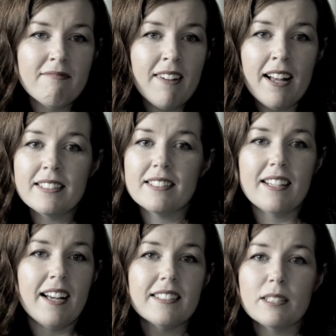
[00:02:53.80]
ask,
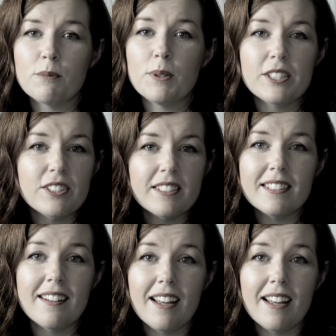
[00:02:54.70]
ask them questions and